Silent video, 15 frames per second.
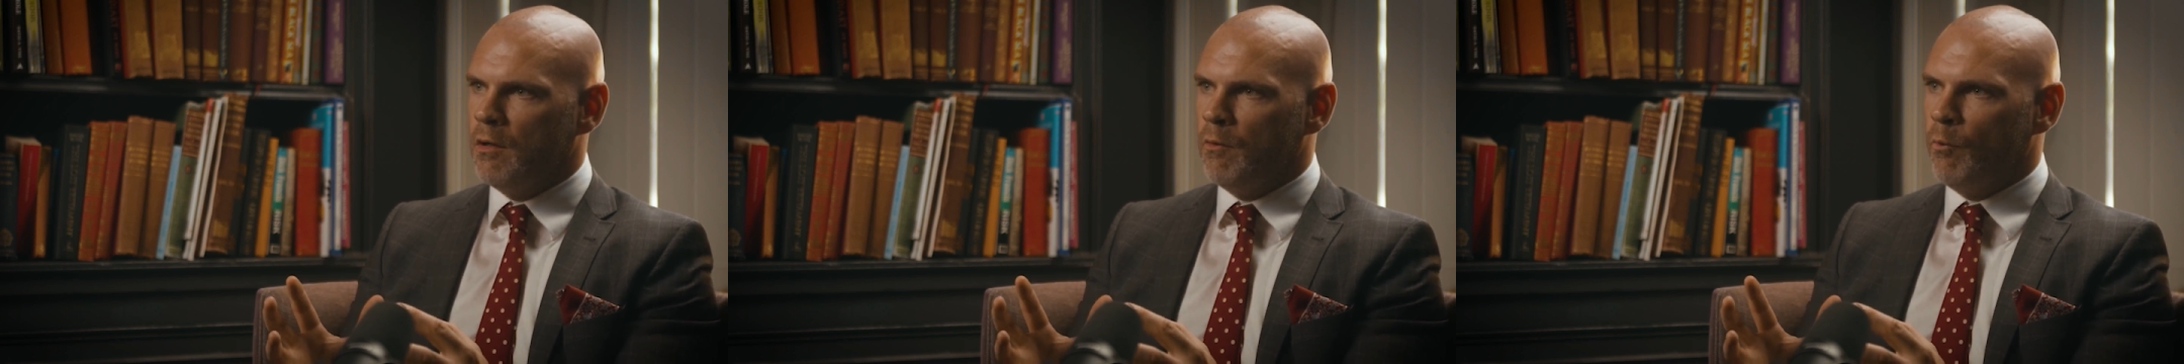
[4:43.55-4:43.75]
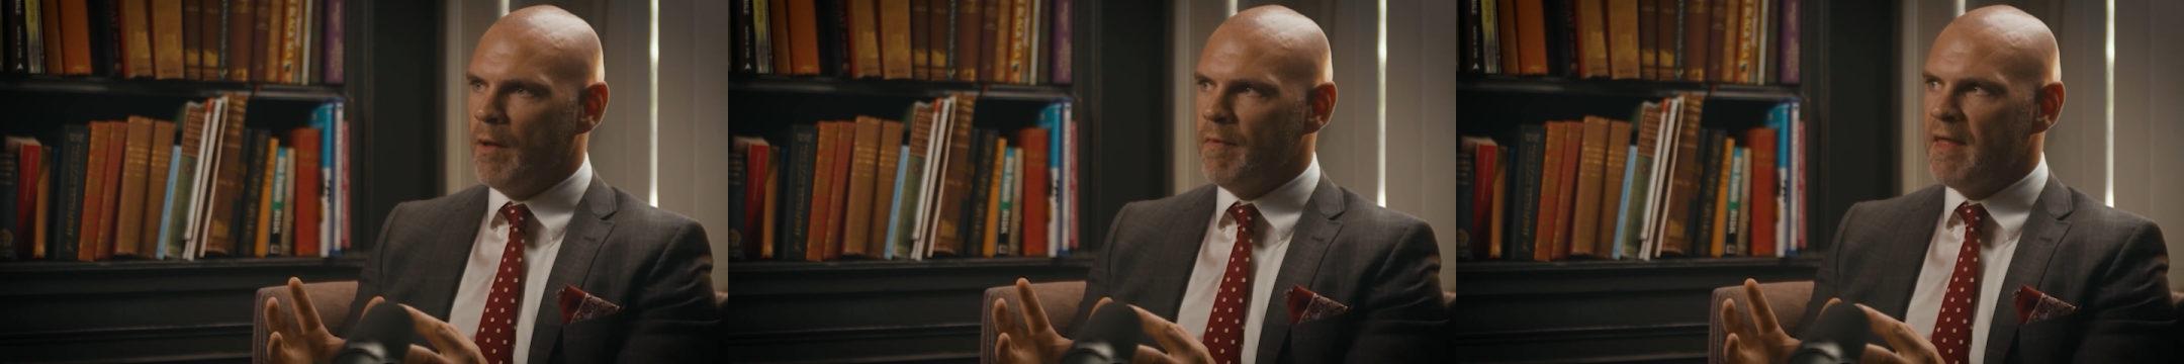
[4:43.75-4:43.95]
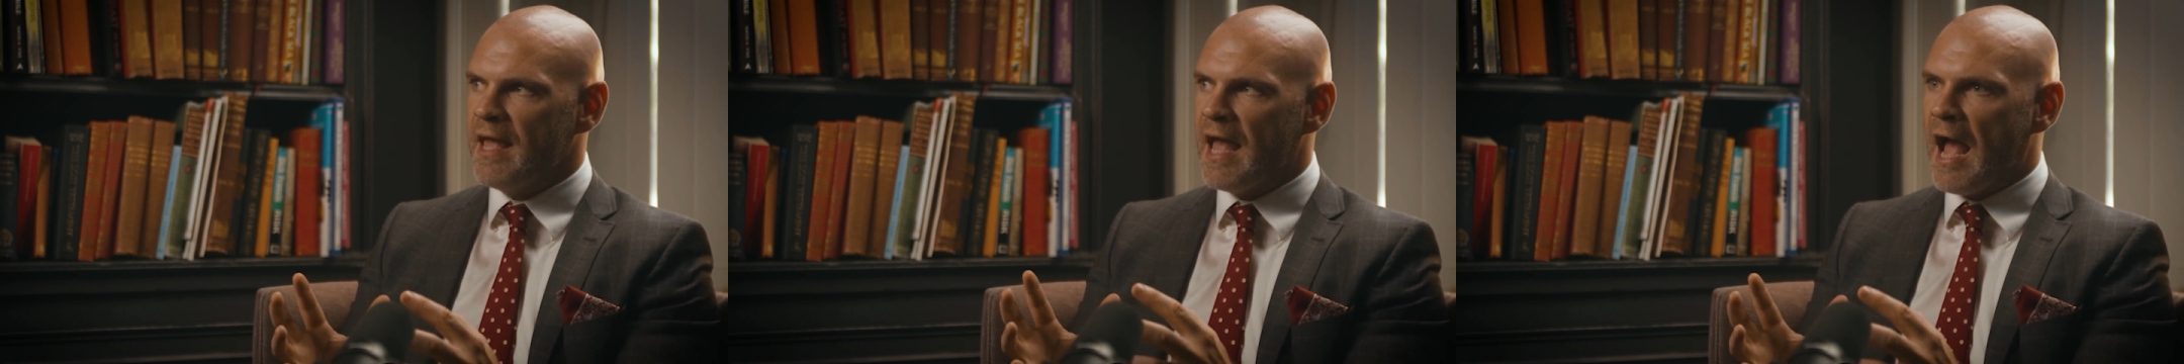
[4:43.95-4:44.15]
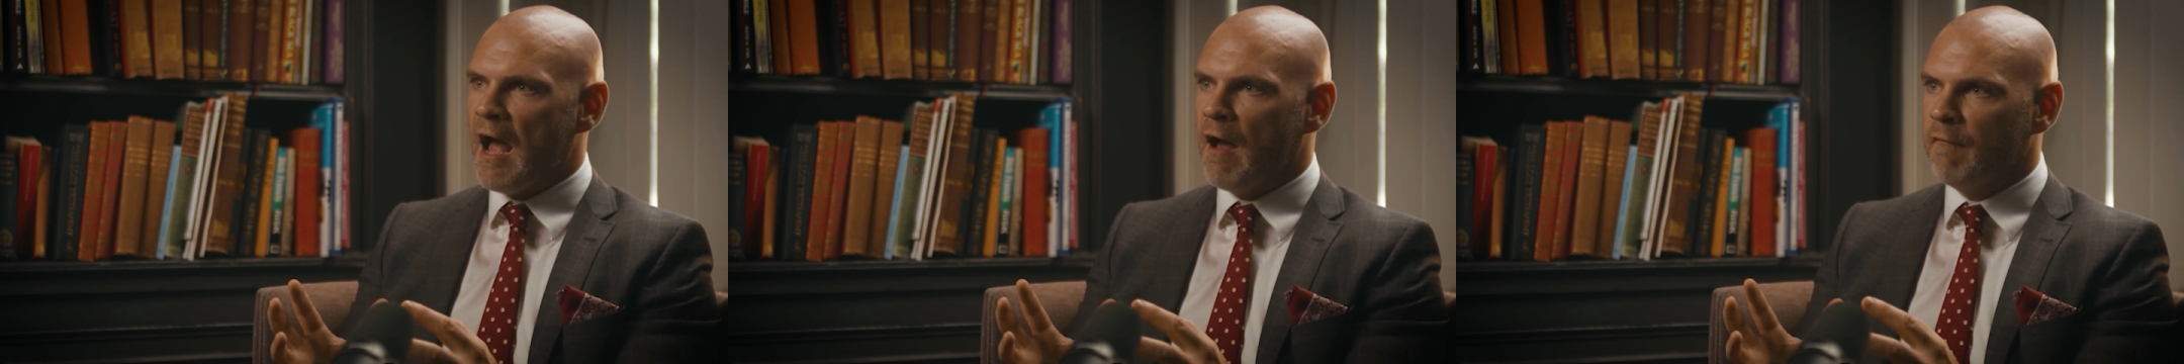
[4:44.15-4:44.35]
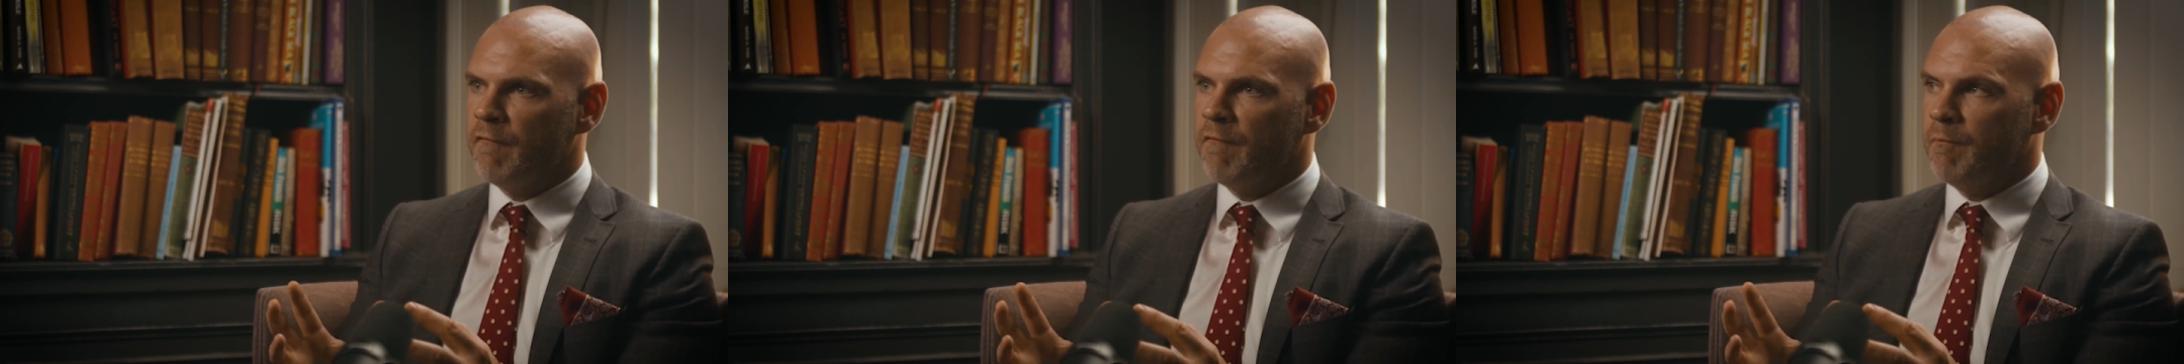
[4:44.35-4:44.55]
when they
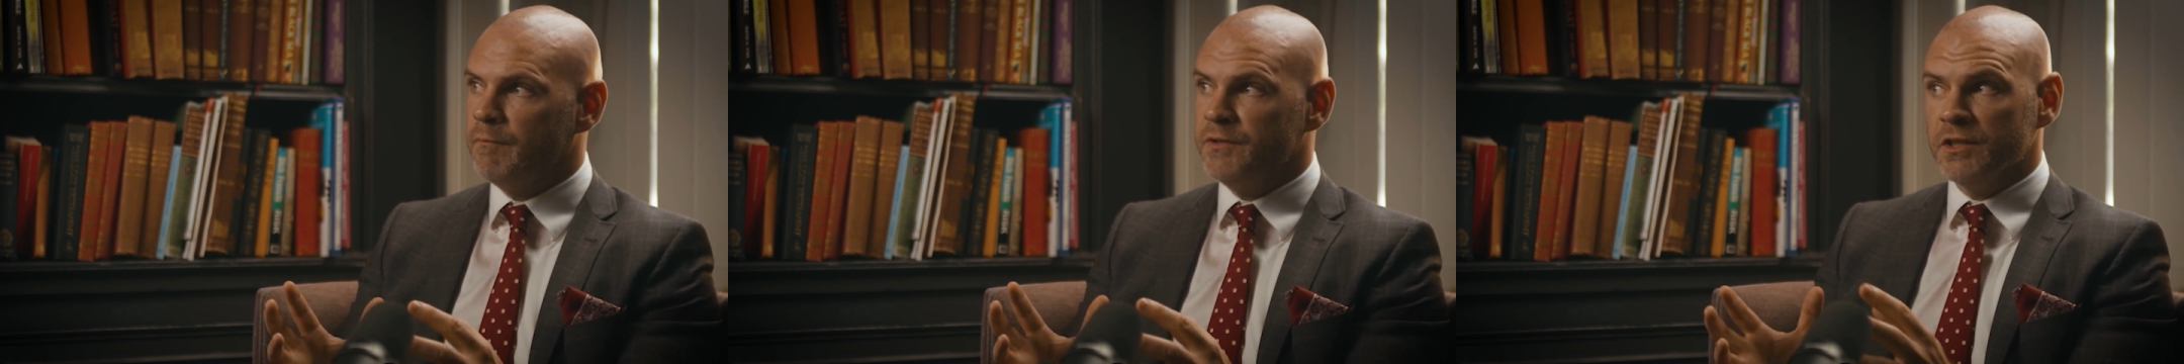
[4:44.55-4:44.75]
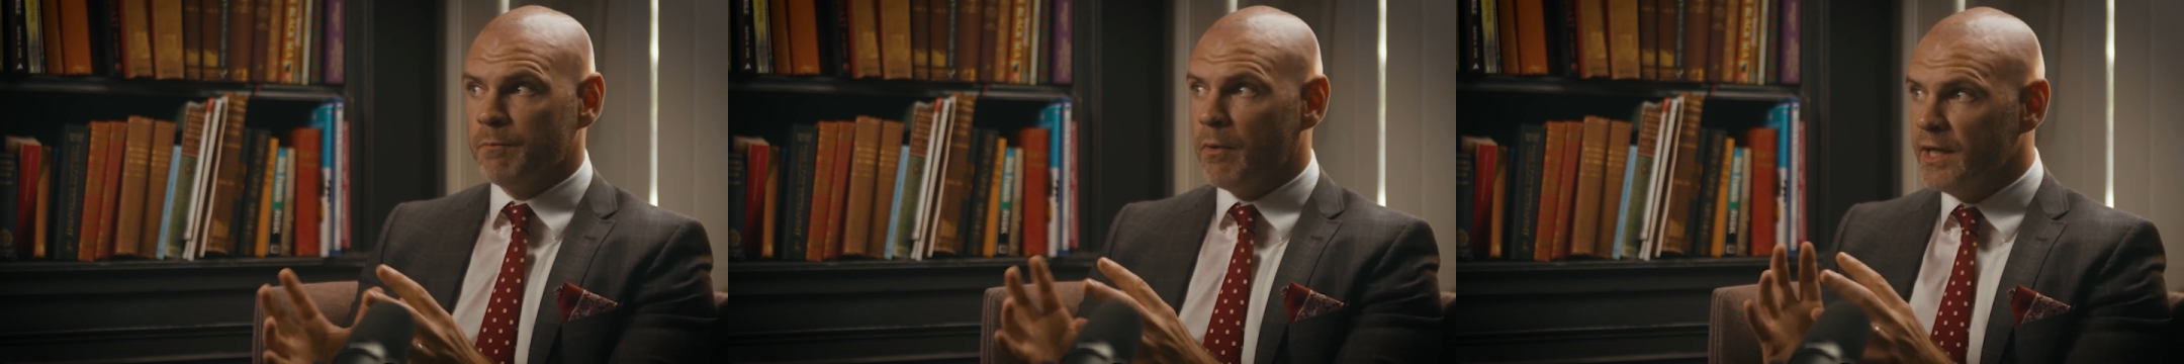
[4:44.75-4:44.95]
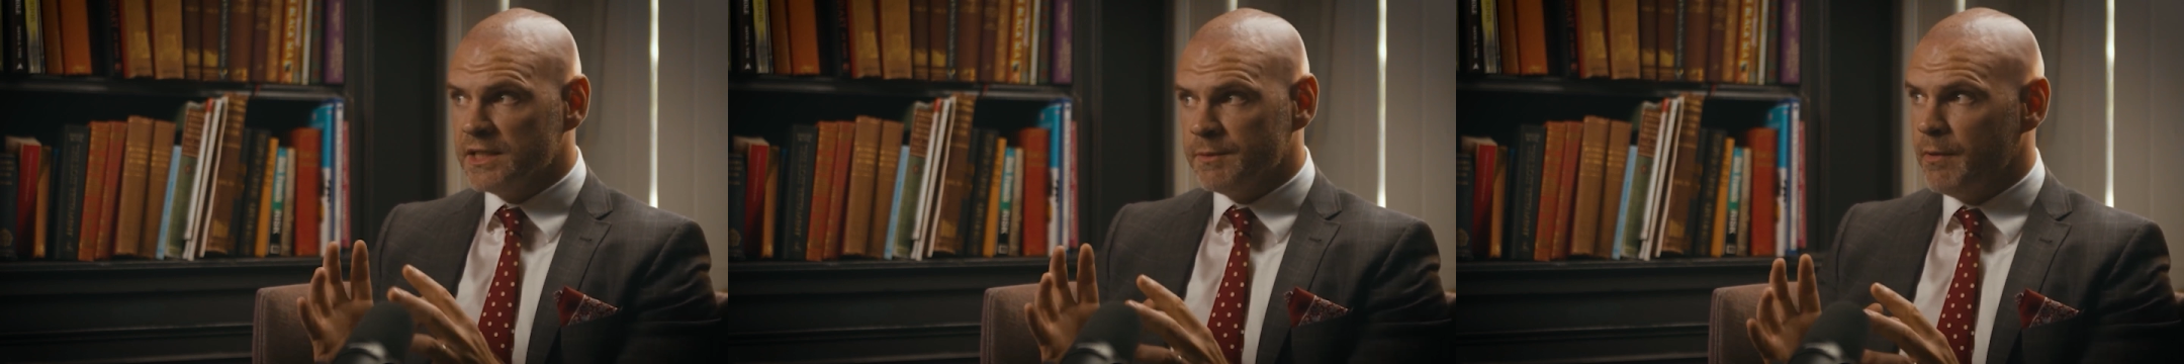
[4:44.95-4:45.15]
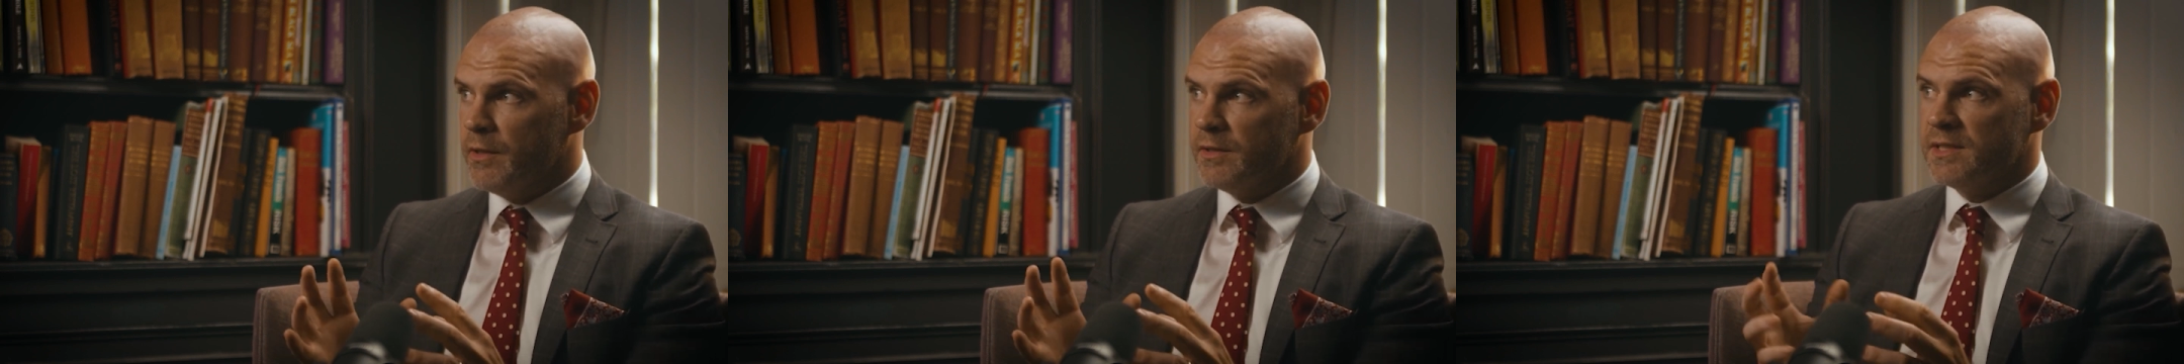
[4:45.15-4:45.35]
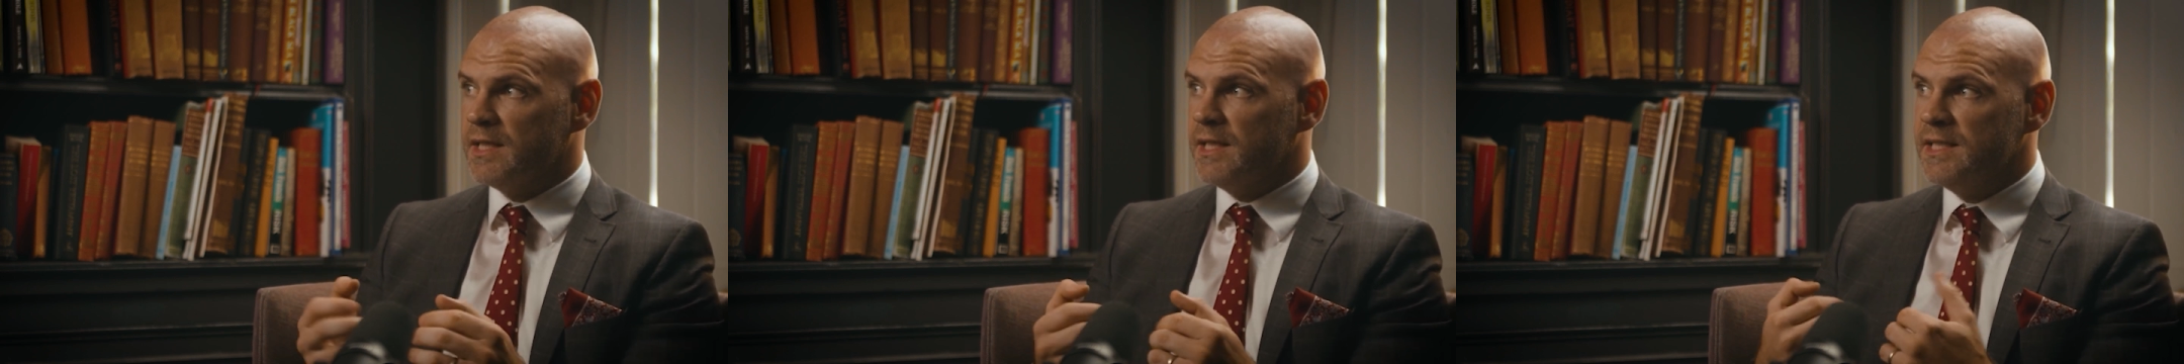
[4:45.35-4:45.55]
have, just by
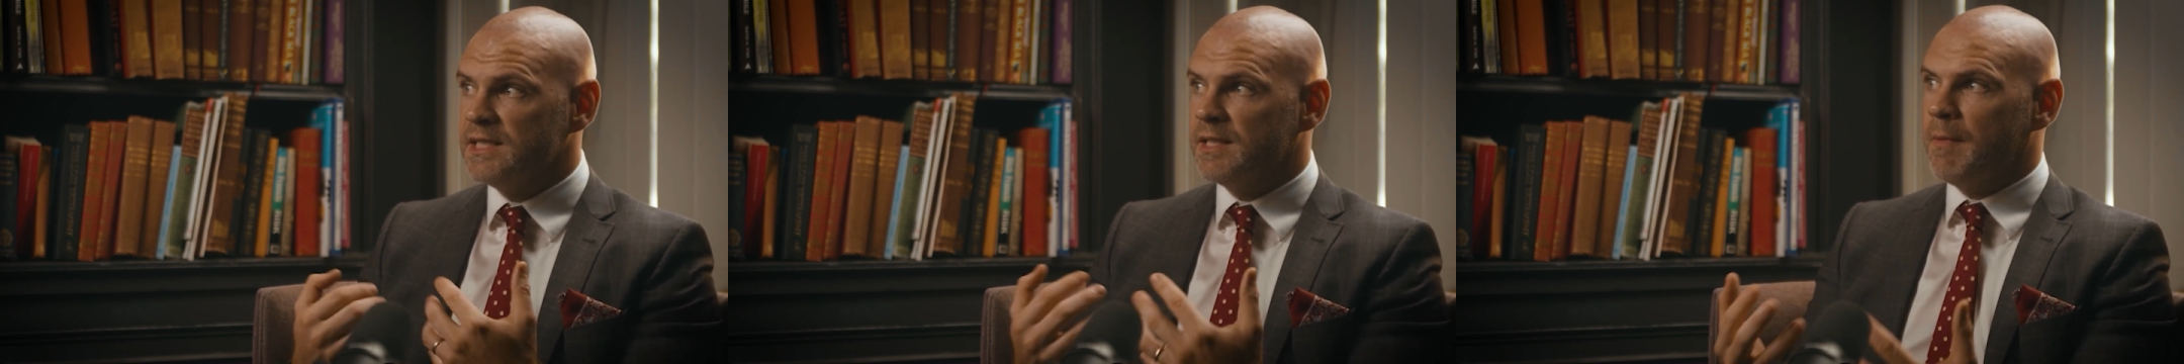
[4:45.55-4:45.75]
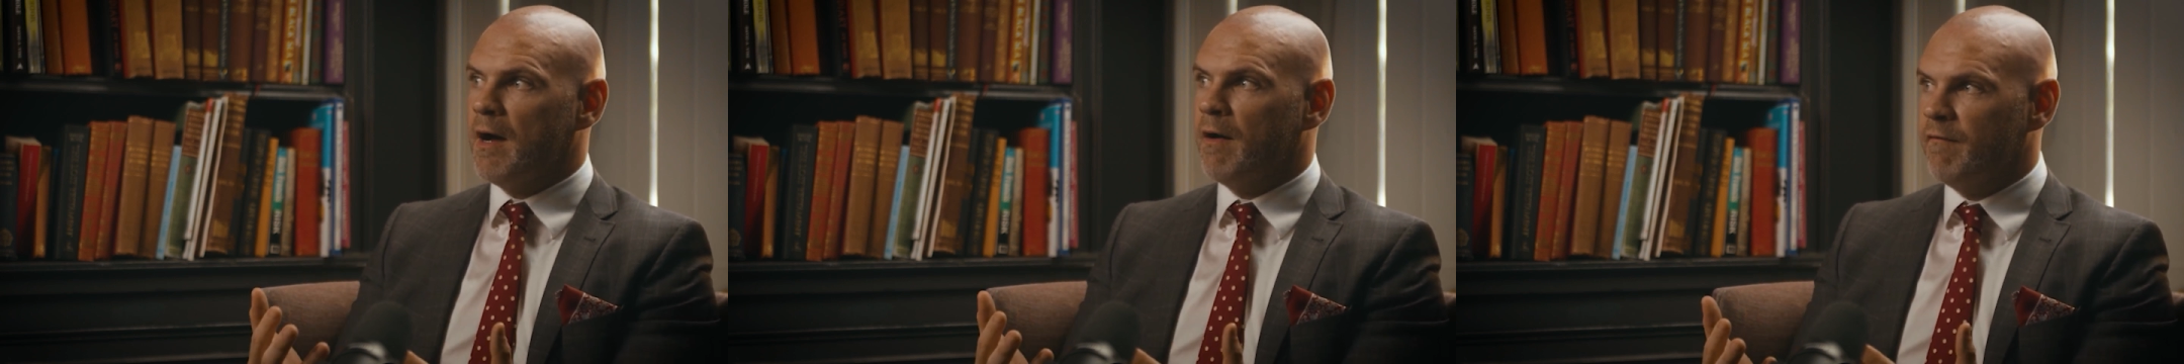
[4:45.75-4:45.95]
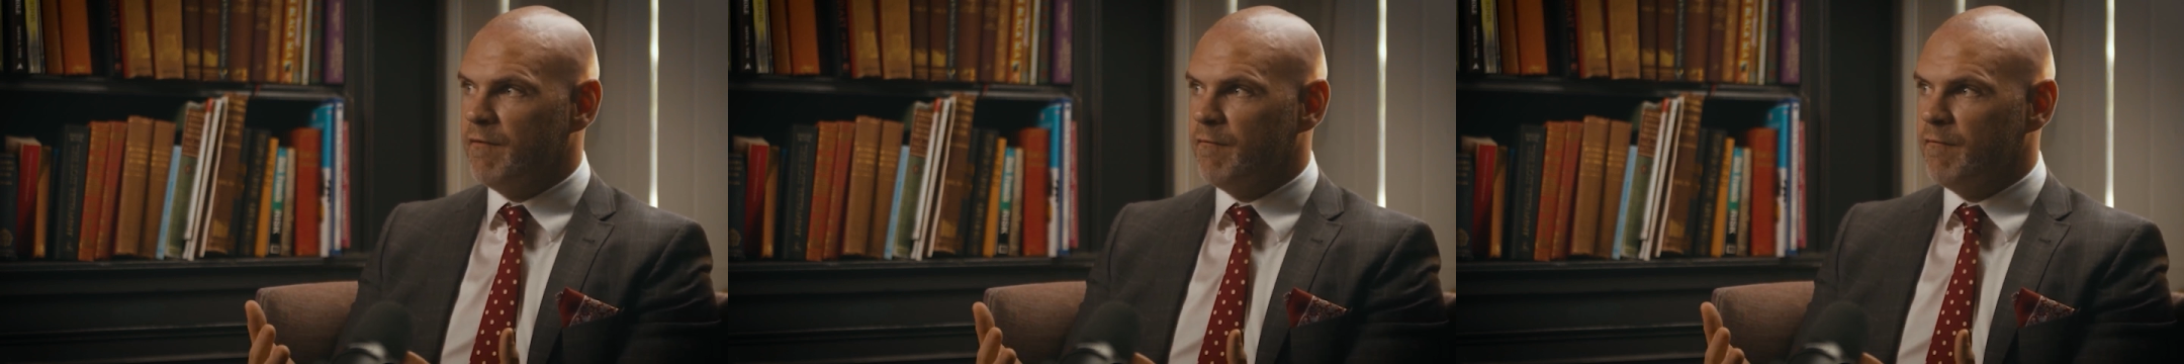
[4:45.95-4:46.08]
experience, the least amount of